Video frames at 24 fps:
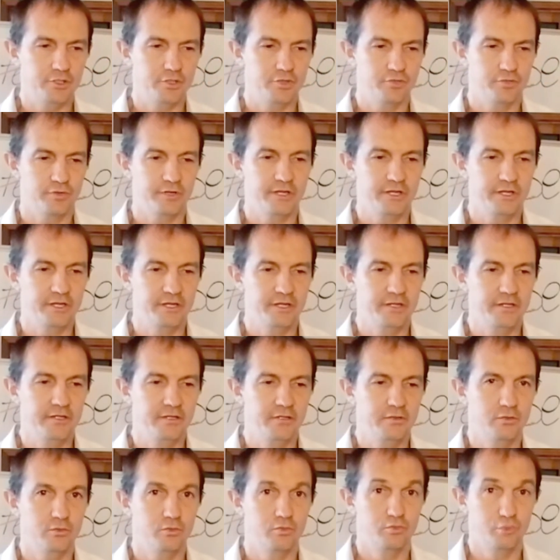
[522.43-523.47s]

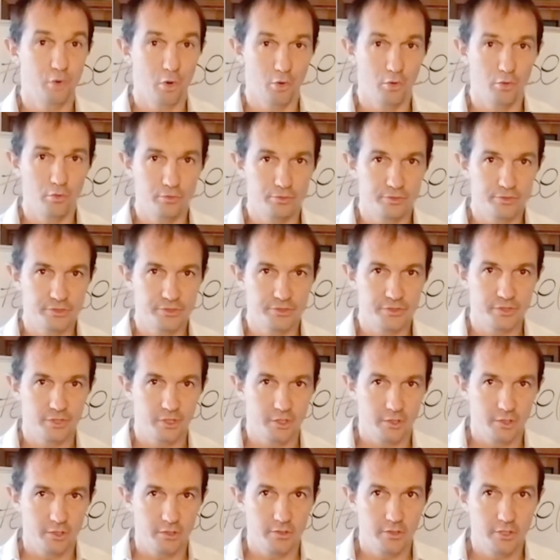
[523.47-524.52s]
tree
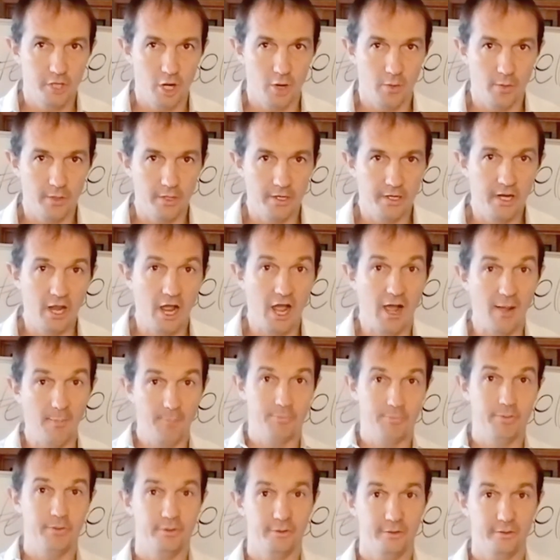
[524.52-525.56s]
roots going
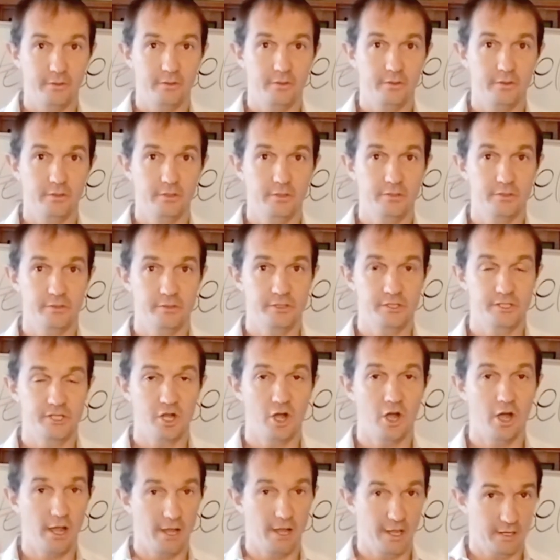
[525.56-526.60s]
up into the
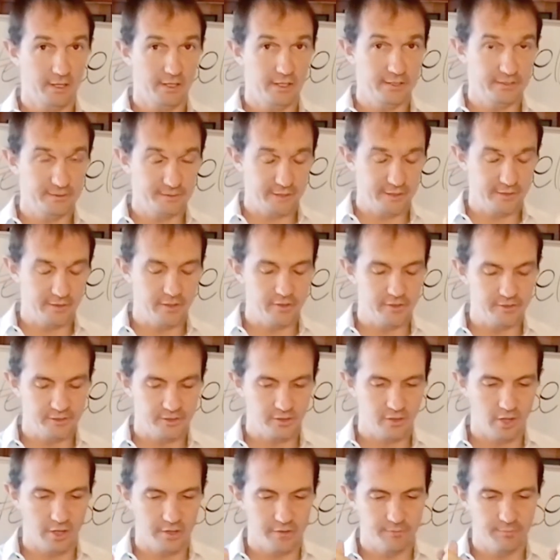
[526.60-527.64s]
sky, unless they're
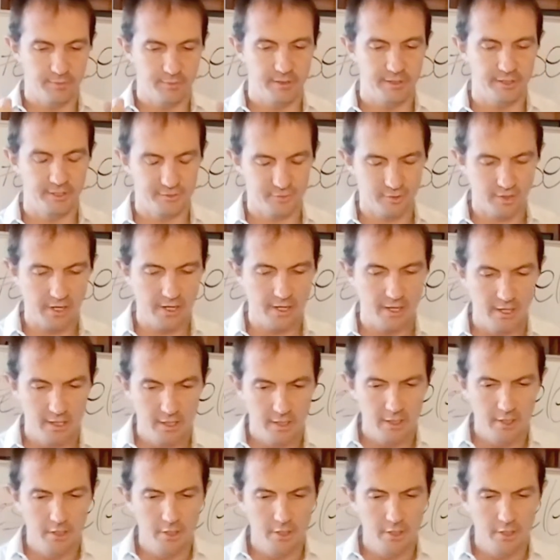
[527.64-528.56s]
those kind of plants, right?